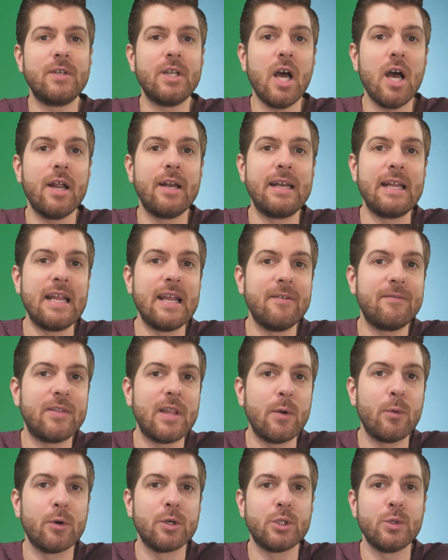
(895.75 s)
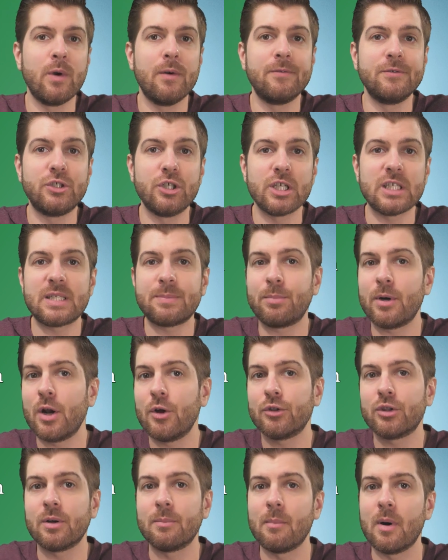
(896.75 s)
done if they were to have just spread
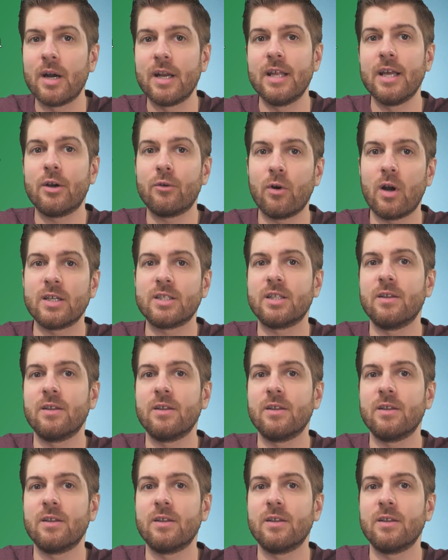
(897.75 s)
out their money across